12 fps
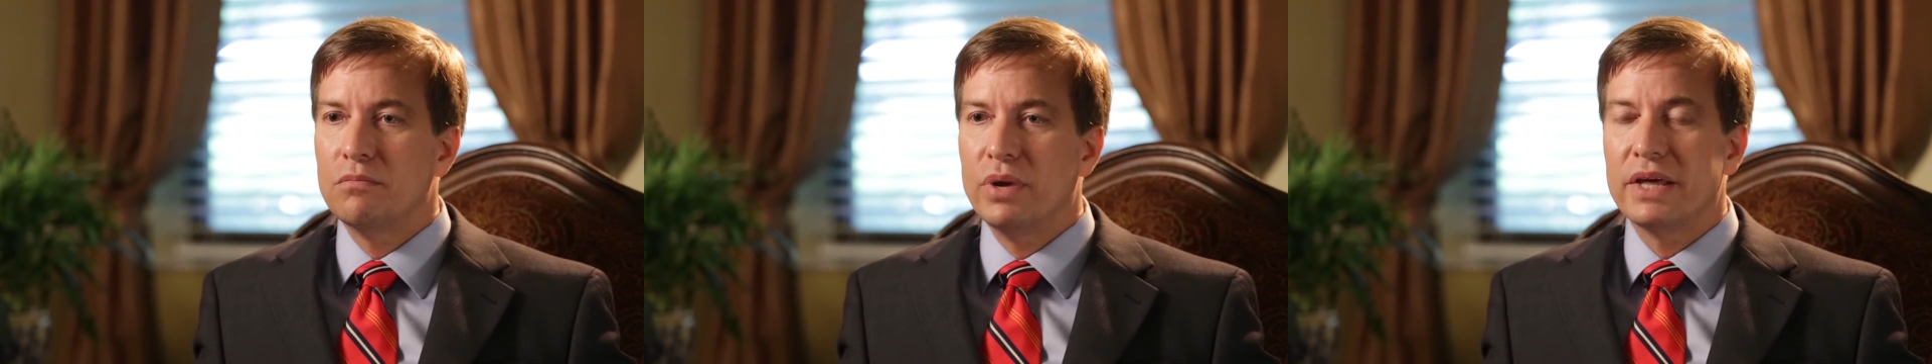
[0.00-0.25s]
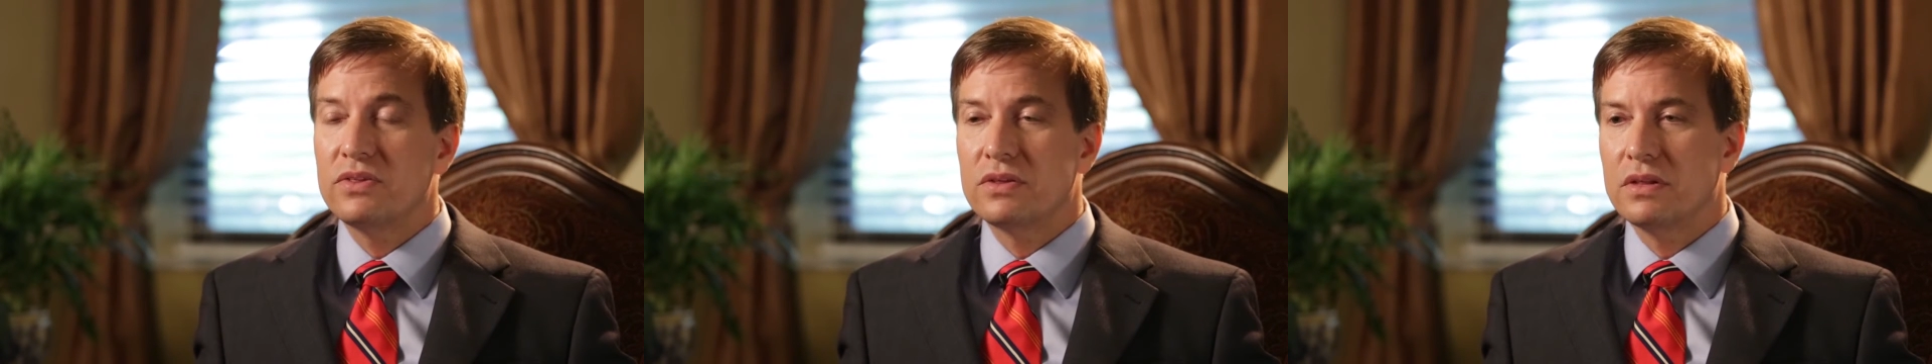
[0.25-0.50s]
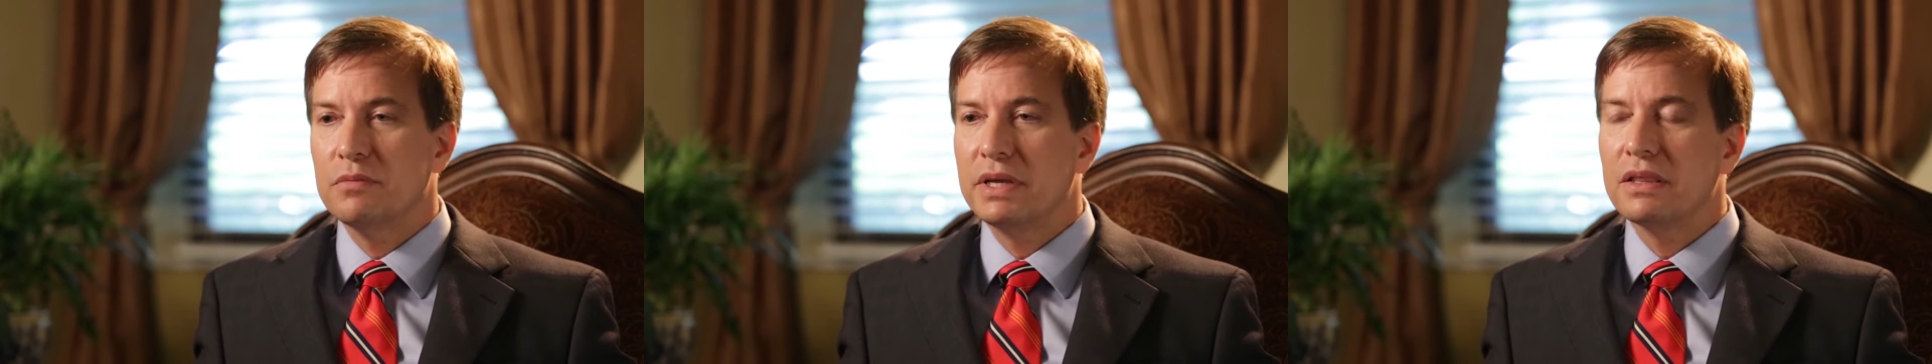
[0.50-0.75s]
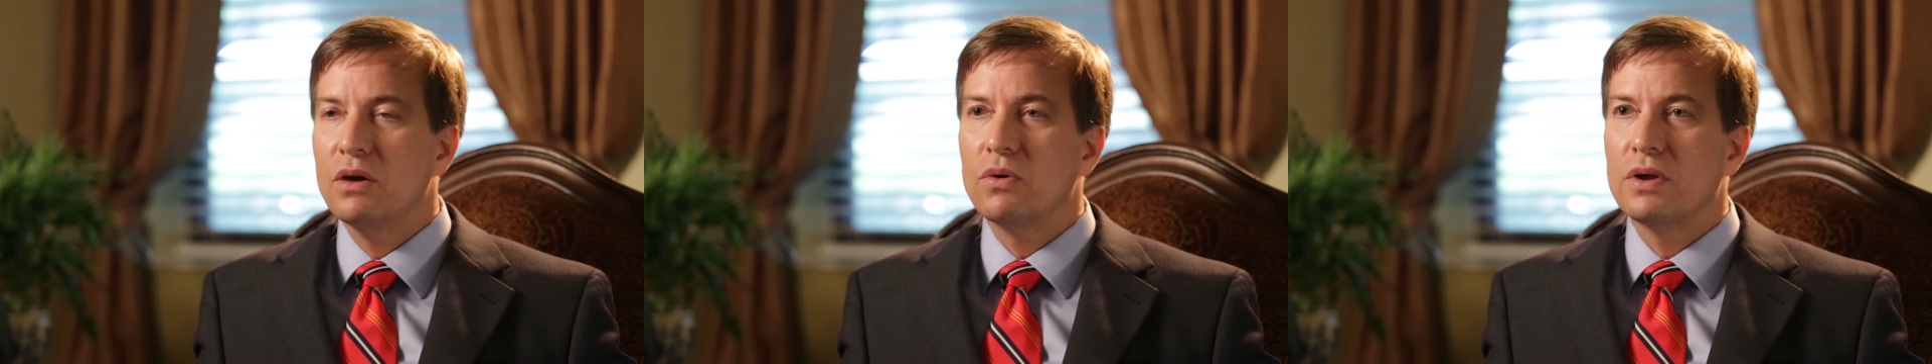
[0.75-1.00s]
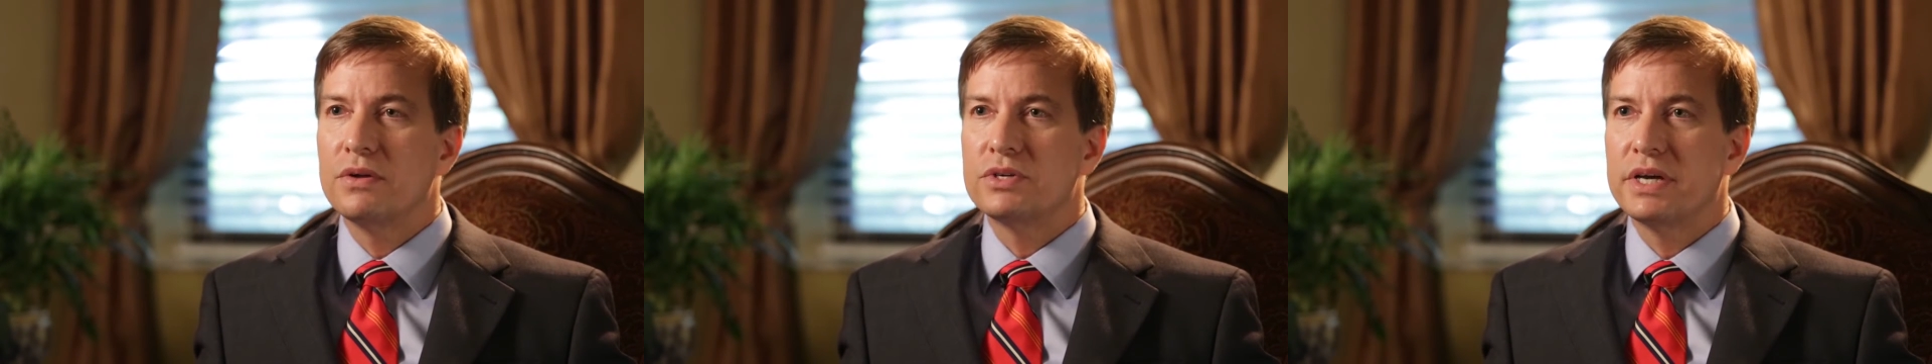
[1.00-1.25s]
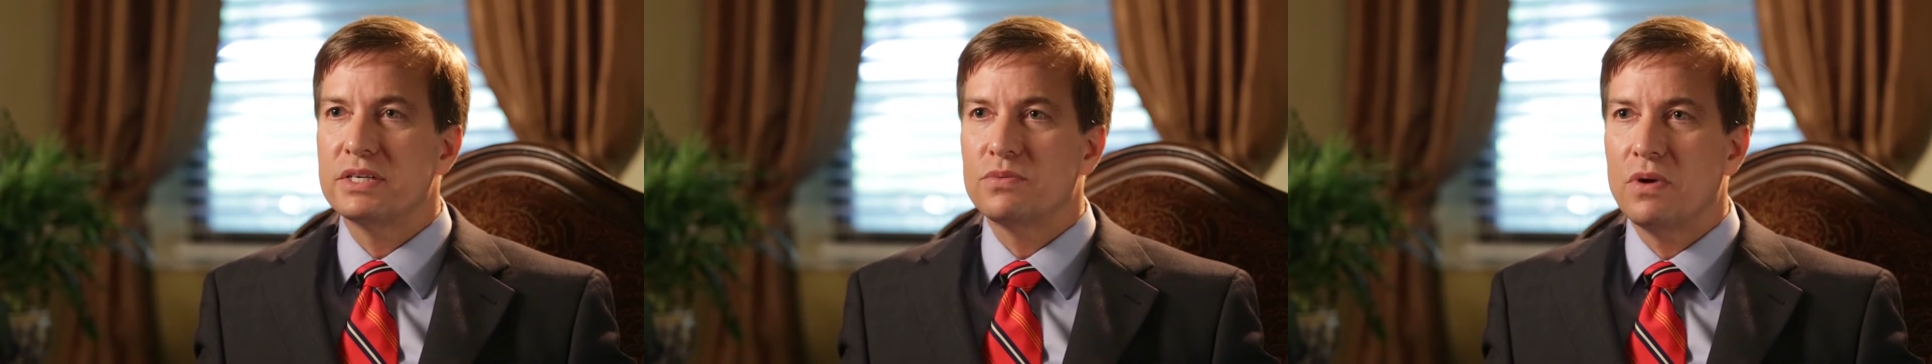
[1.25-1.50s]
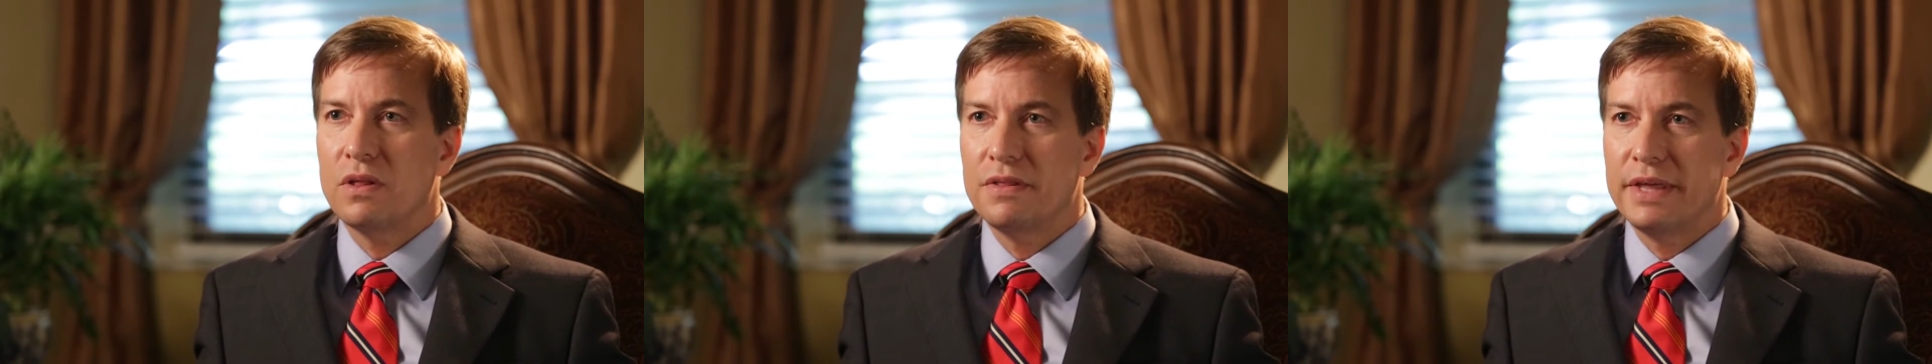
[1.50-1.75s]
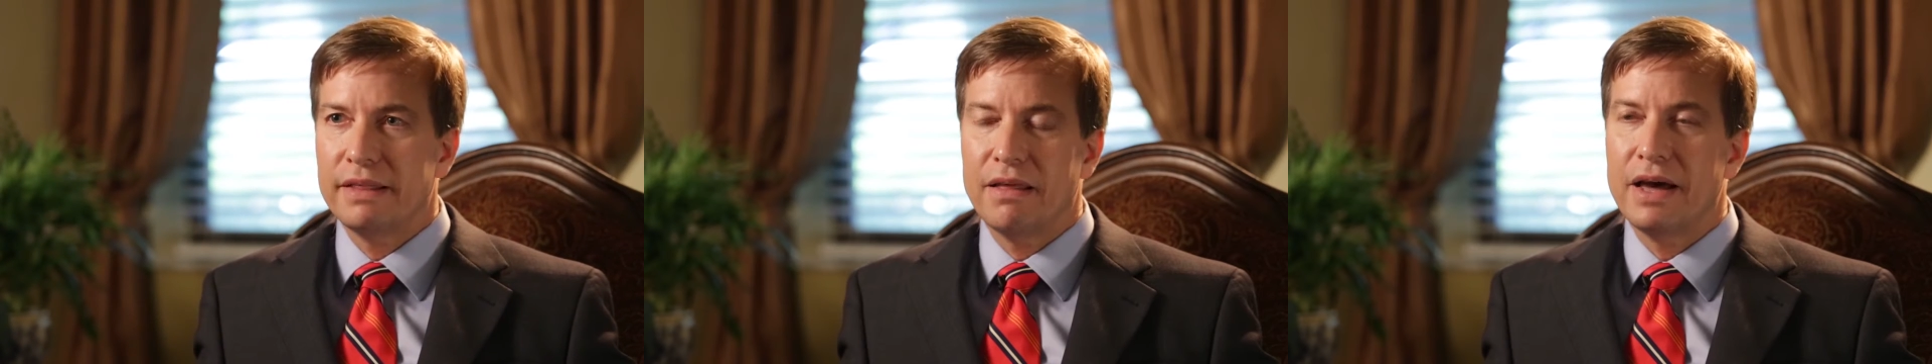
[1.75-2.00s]
breast is a little bit lower on their chest wall
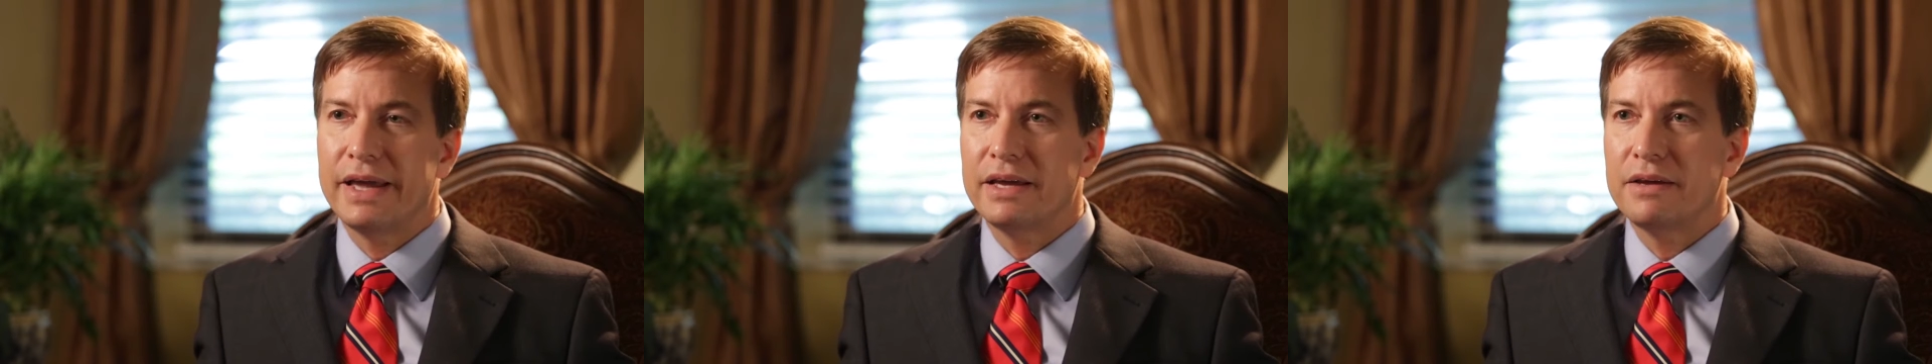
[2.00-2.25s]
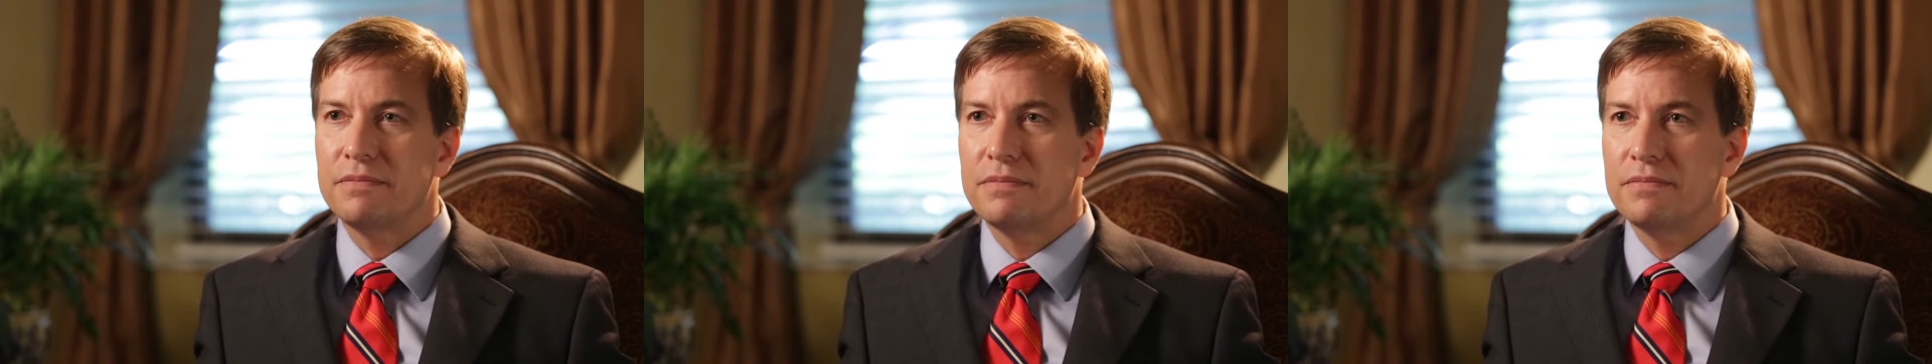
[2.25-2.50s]
than they like.